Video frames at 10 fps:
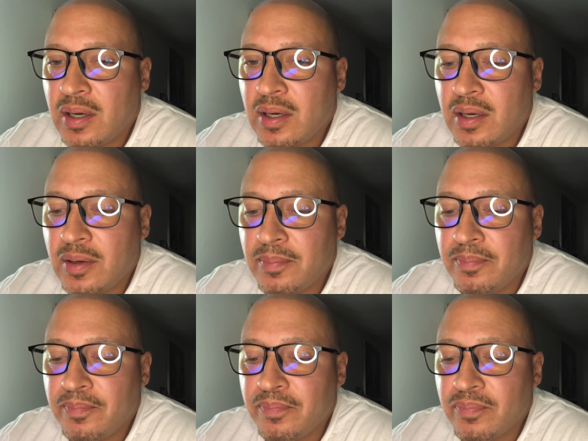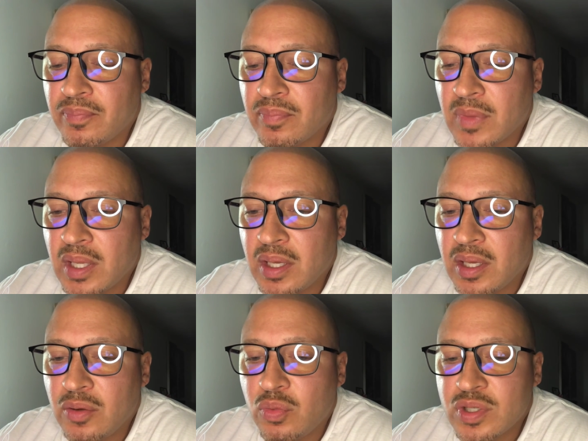um,
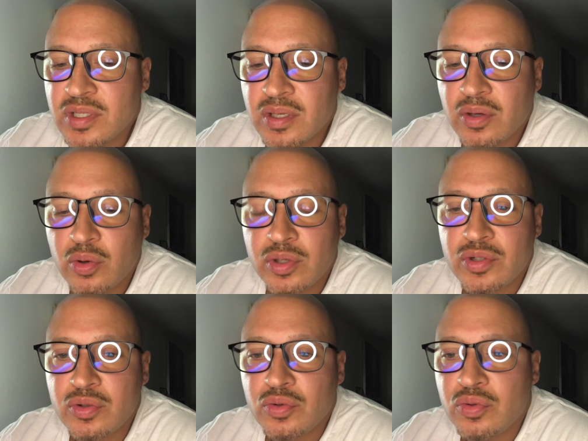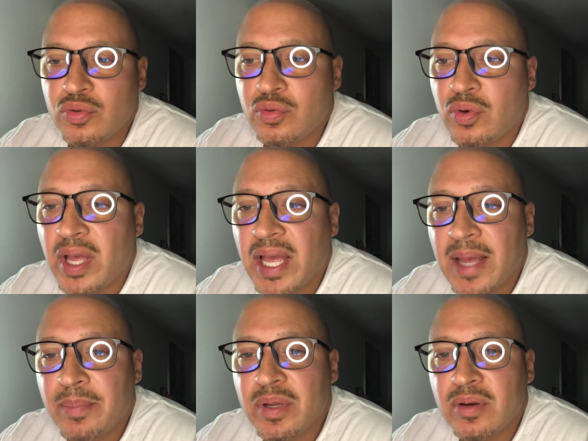it wasn't going to
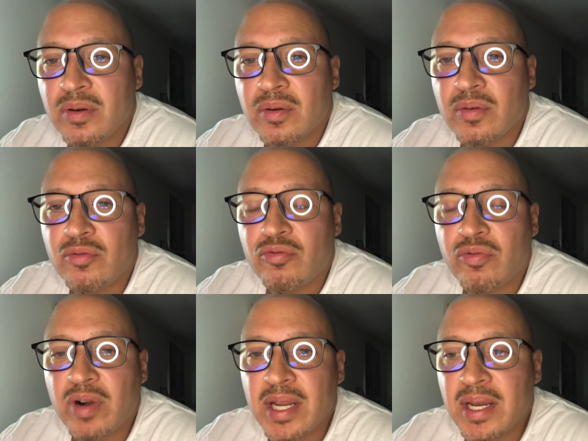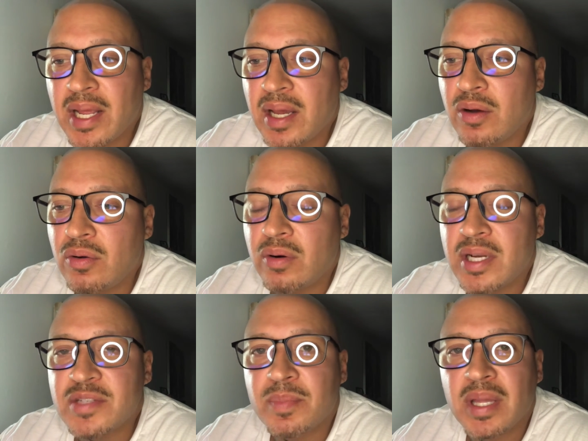happen right now or
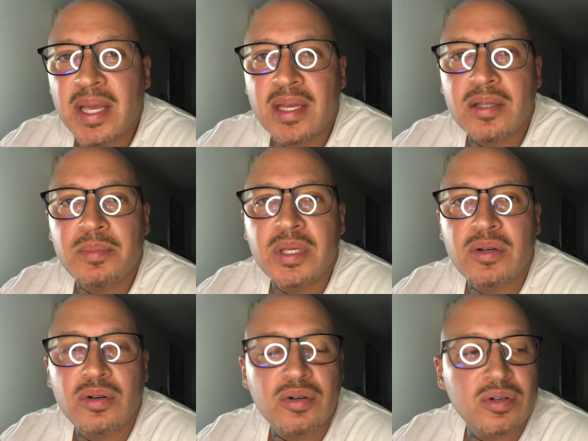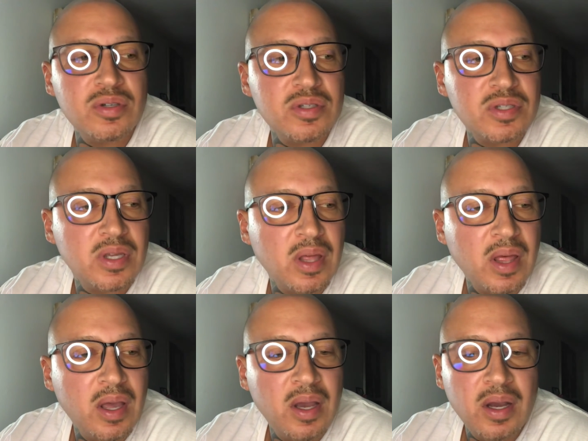as planned because
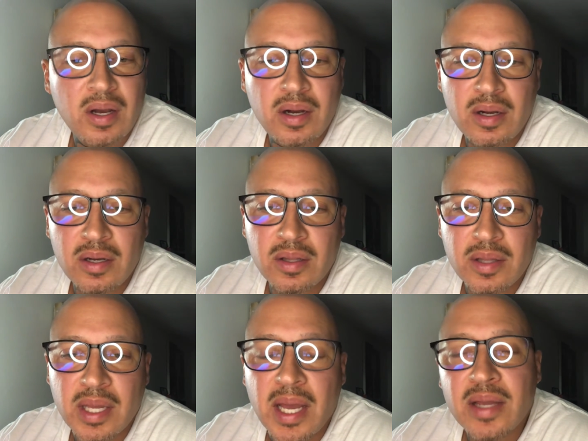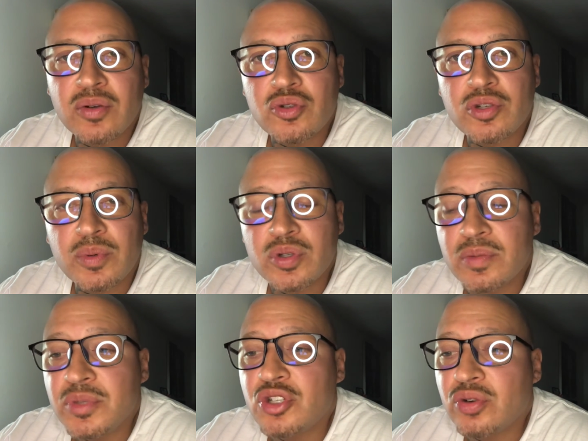uh, the guy who's supposed to
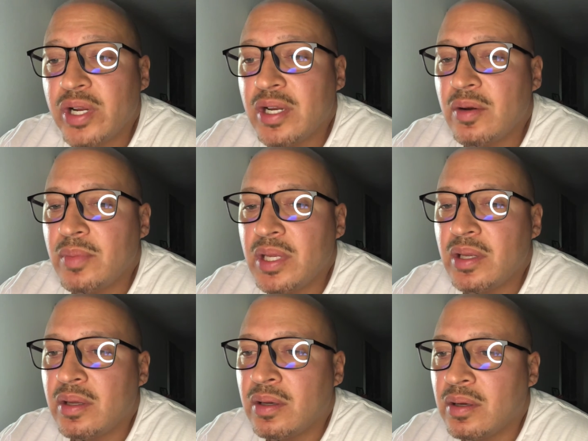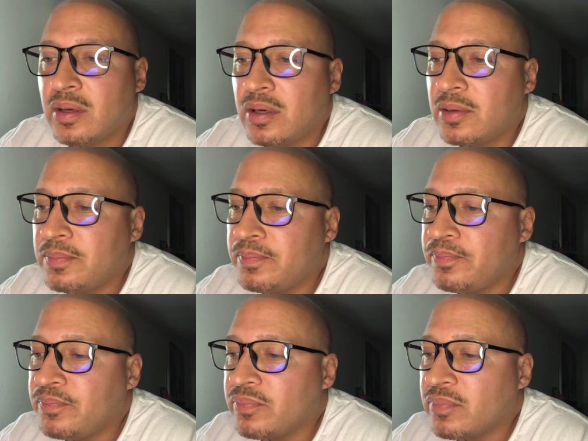be training me, um,